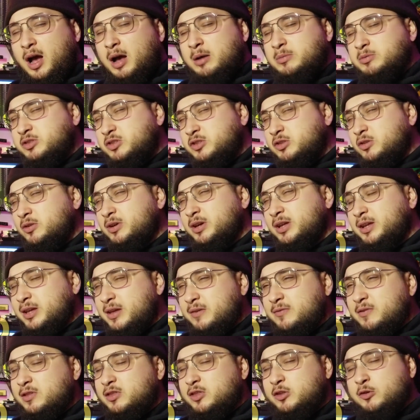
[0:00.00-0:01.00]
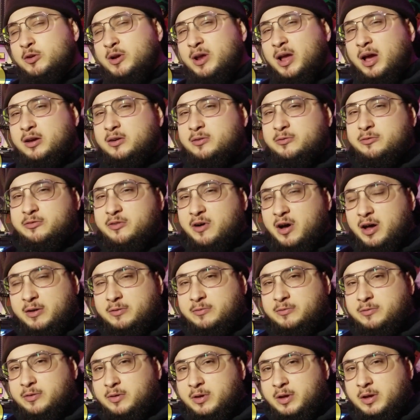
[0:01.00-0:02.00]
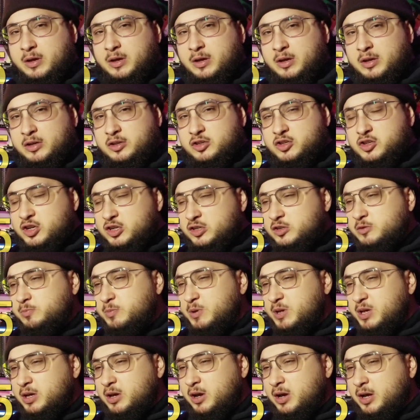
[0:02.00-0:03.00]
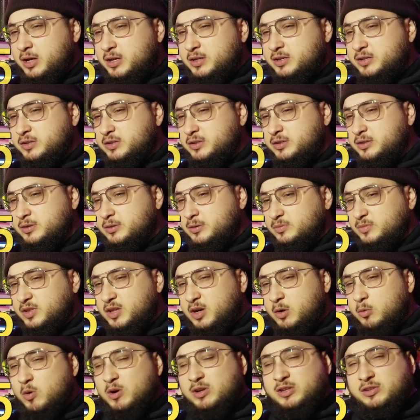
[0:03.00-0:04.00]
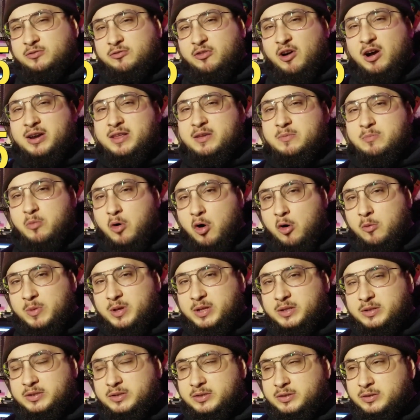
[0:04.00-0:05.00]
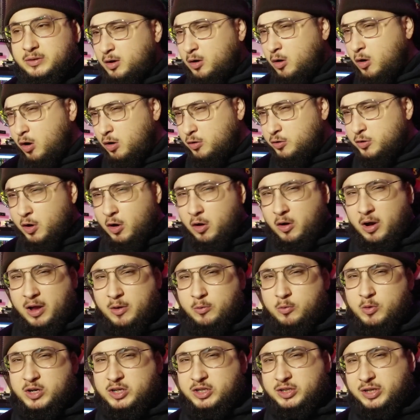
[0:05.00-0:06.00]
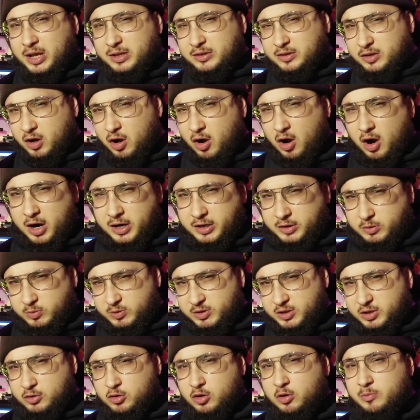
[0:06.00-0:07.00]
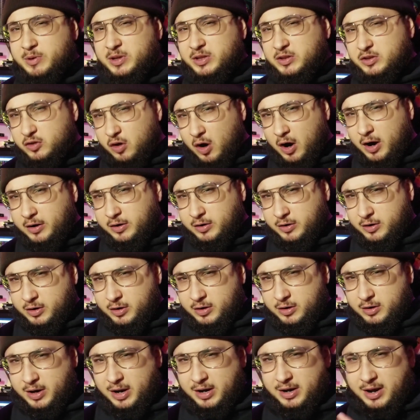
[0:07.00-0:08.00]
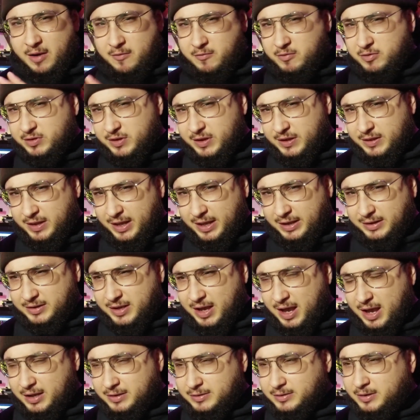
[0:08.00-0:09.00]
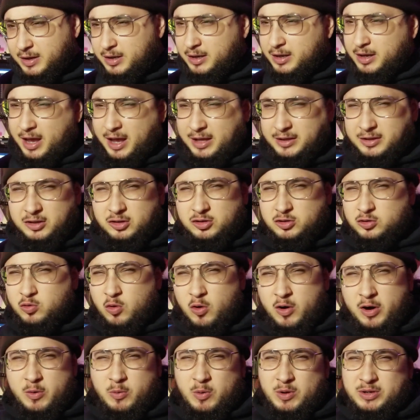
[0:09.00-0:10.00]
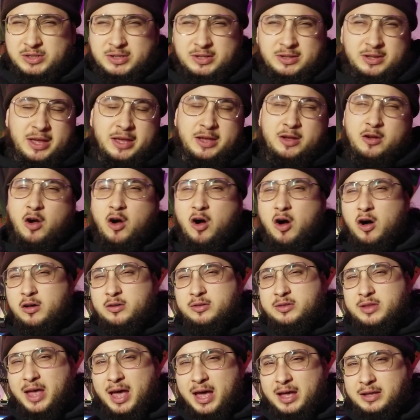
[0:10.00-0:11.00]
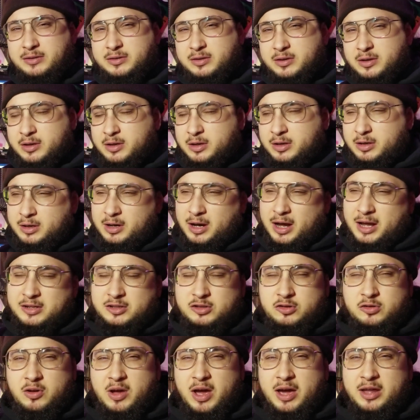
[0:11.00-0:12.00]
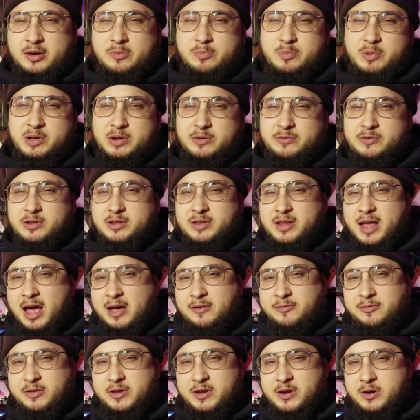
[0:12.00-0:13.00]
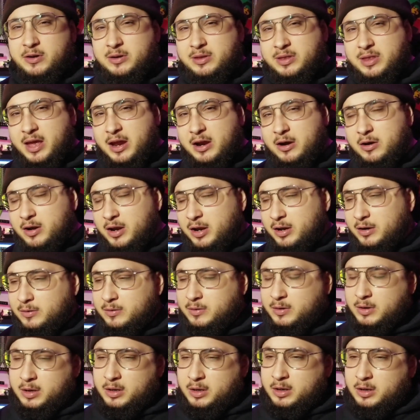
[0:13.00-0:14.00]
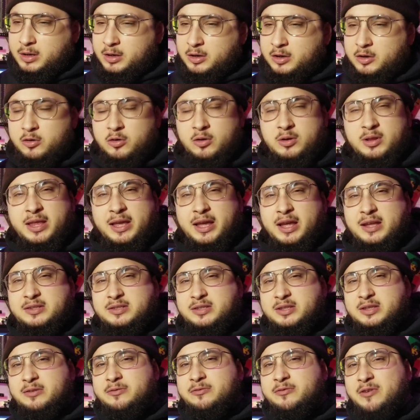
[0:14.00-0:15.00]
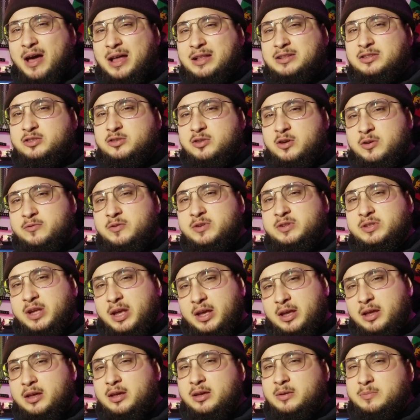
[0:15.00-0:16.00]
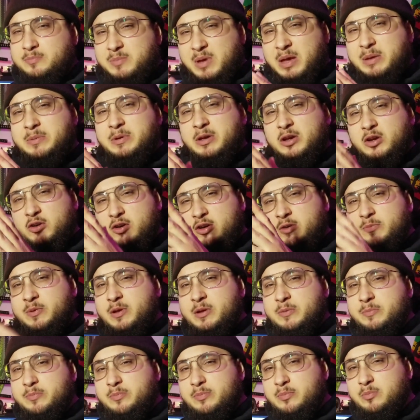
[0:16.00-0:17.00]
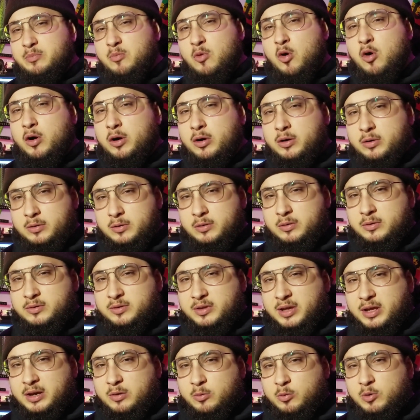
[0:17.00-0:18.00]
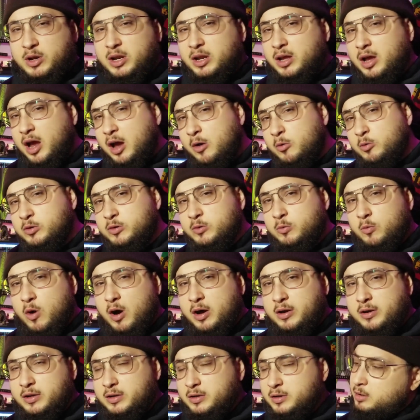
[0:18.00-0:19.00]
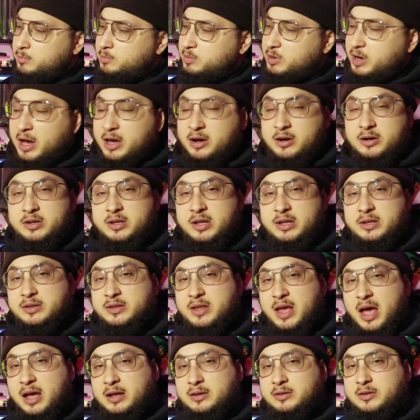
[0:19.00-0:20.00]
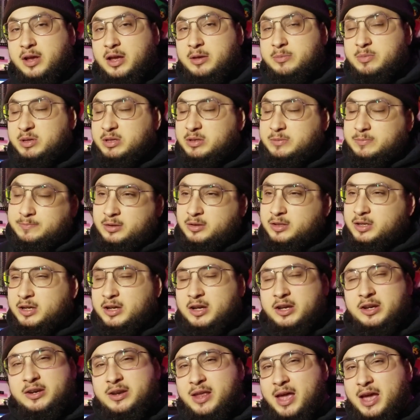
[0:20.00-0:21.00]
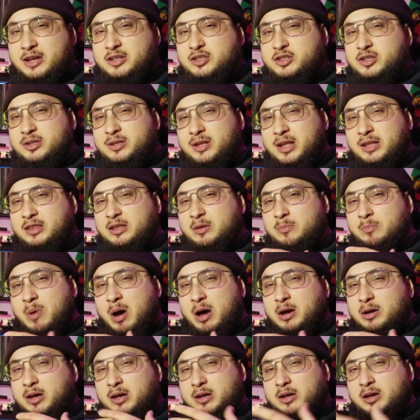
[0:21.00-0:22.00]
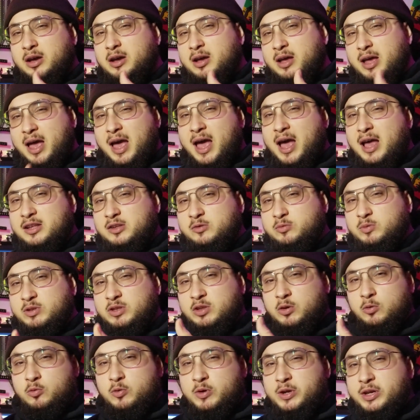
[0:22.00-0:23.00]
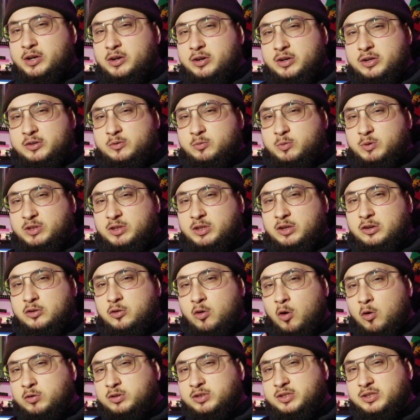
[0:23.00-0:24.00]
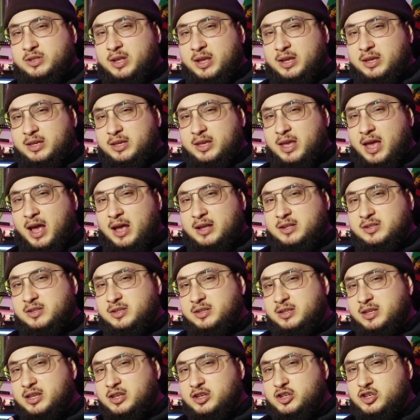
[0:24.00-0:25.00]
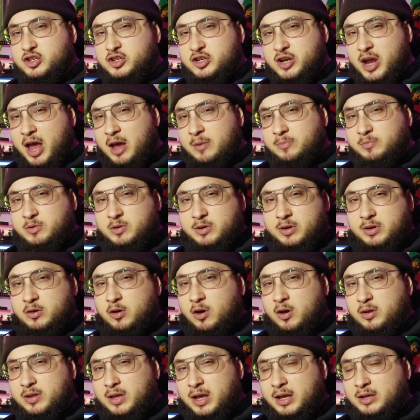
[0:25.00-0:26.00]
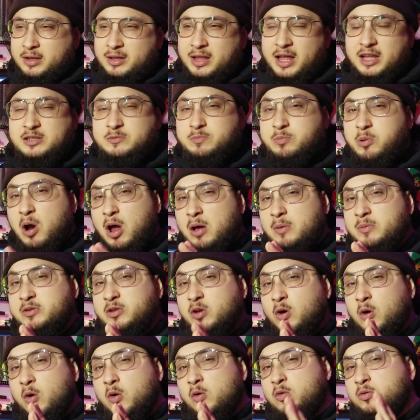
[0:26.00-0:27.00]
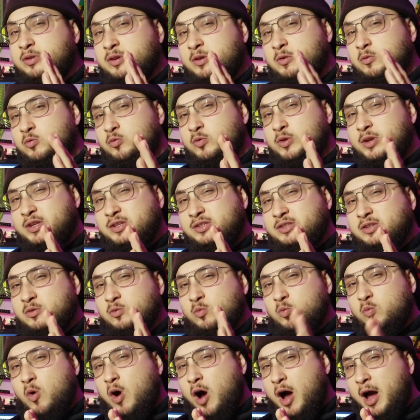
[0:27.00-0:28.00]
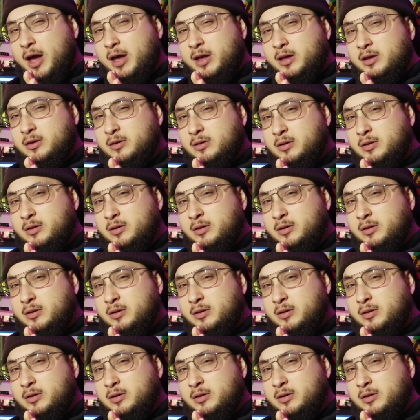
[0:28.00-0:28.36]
I'm still gonna give it 3 out of 5. Just because there was funny moments. Although I wish that the art was a little bit darker and everything like that. And the story wasn't like all that. I still had a bit of a laugh here and there. And you know, like I said, the fan service, maybe it could have been more than what I would wanted. But other than that, I mean, the connection that the mangaka has with the readers, with the notes that he has in each chapter and all that, that's probably the only reason why